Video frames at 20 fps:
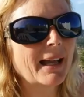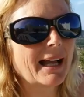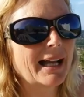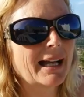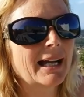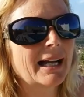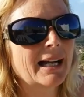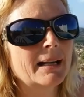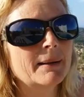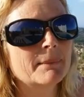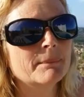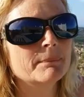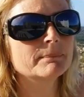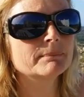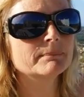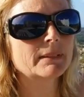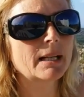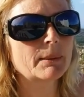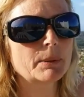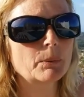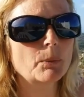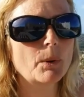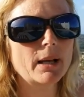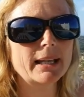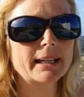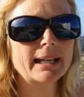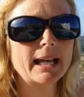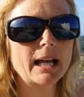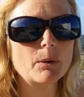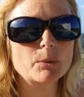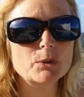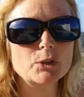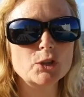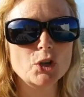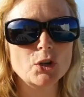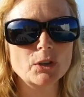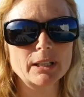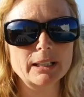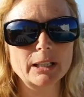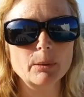I've been working out with
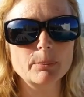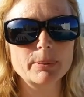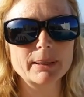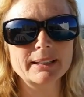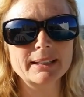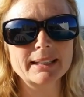John a little bit